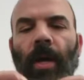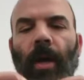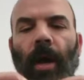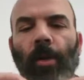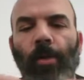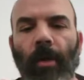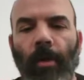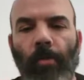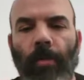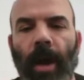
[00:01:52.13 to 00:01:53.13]
I saw
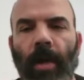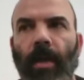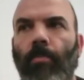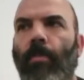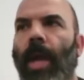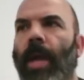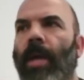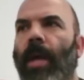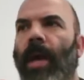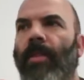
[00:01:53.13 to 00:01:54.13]
this back in
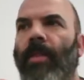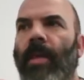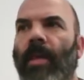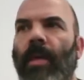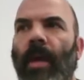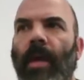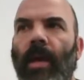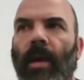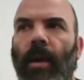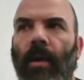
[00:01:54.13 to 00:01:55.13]
May at the
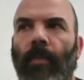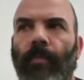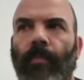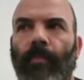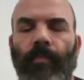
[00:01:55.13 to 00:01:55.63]
Advanced